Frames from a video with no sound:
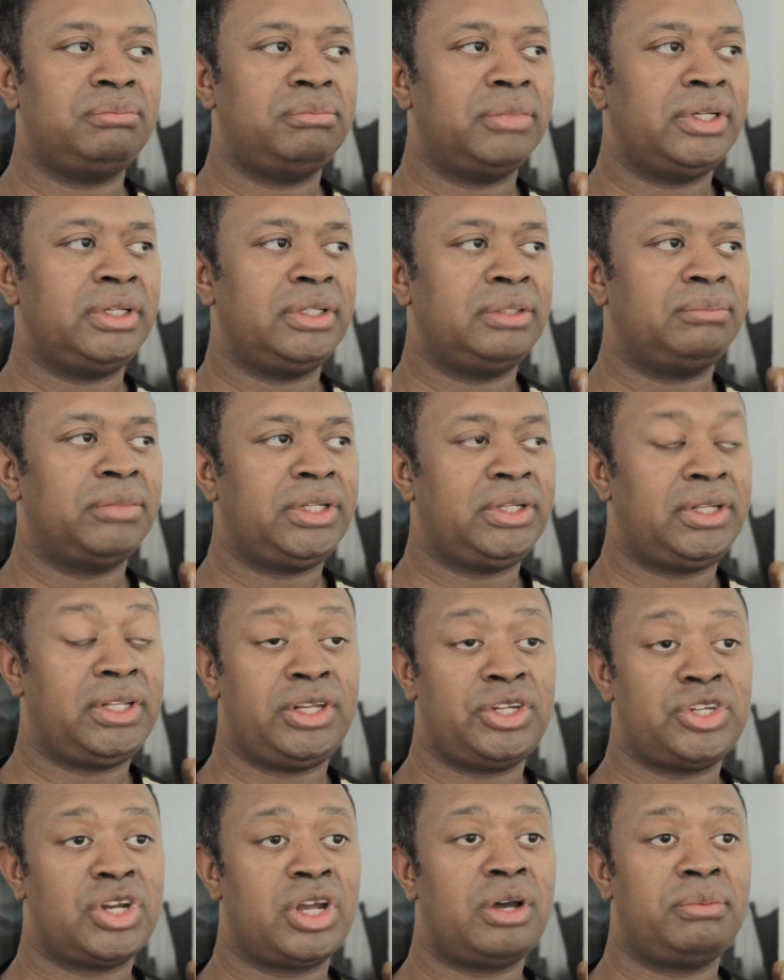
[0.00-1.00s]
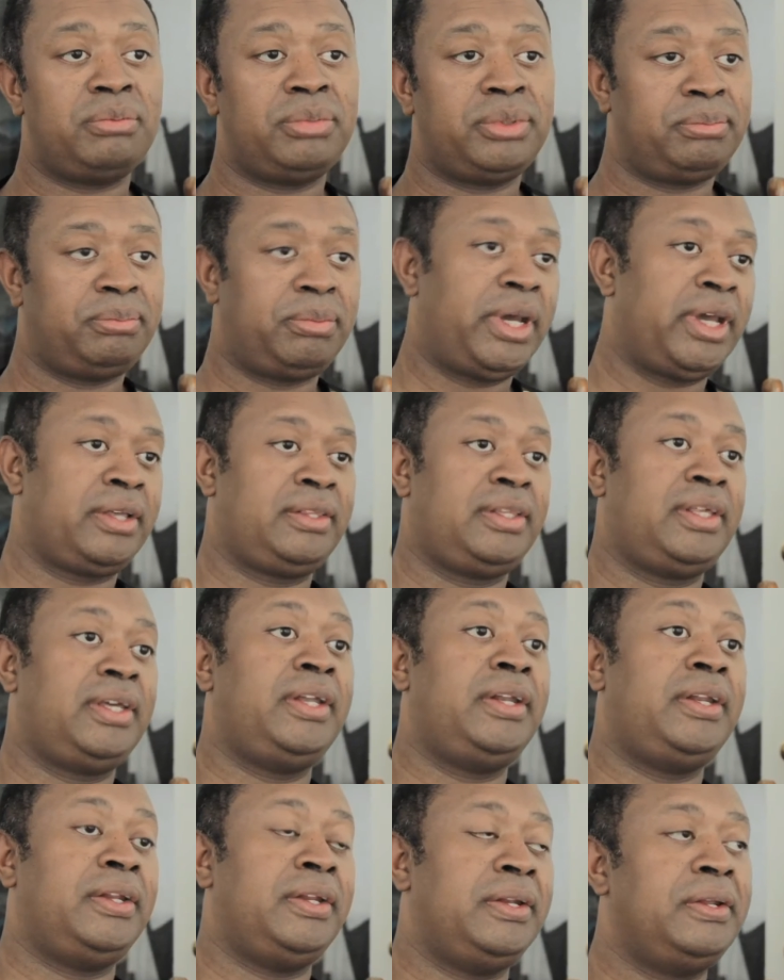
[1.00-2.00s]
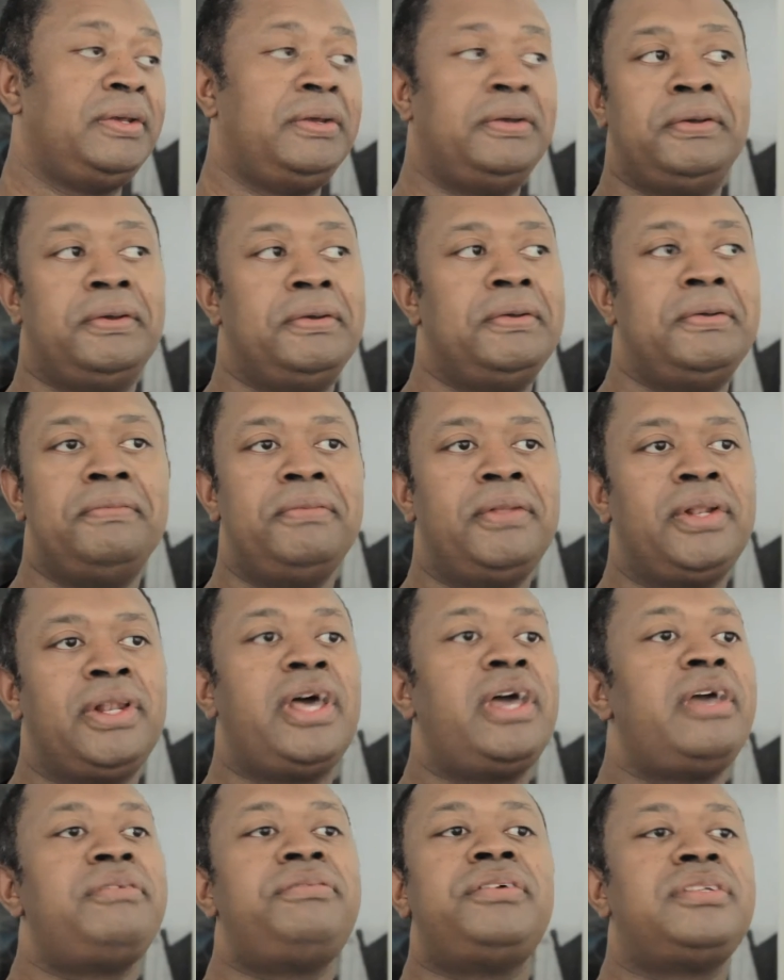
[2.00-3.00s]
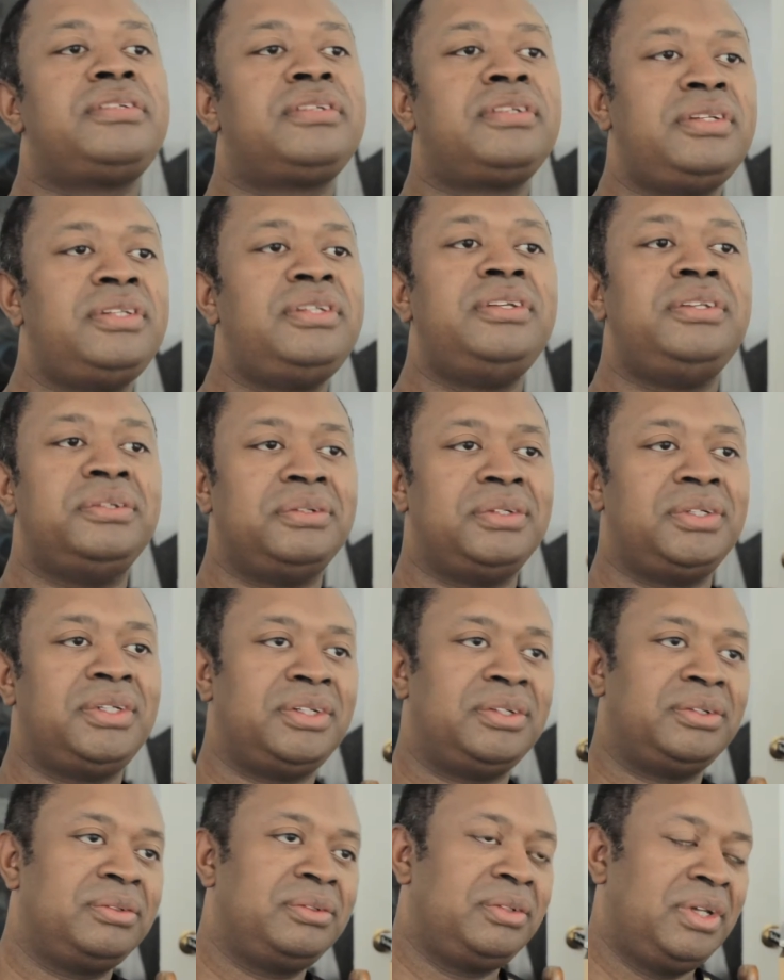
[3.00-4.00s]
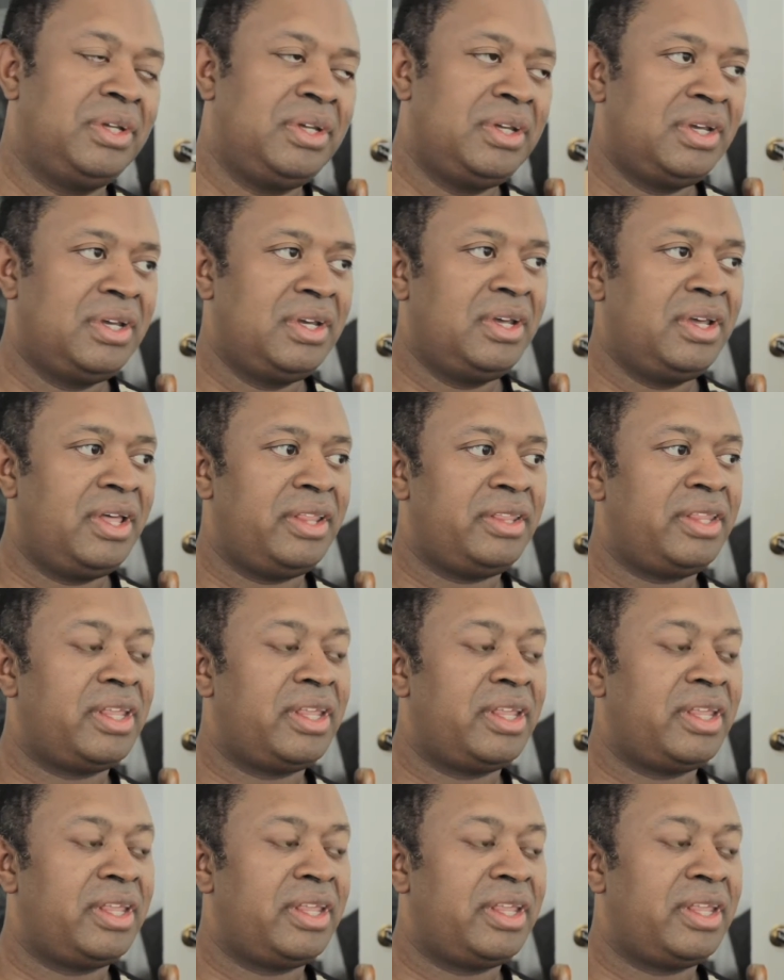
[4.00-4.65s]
my day job back then, and life is continuing, And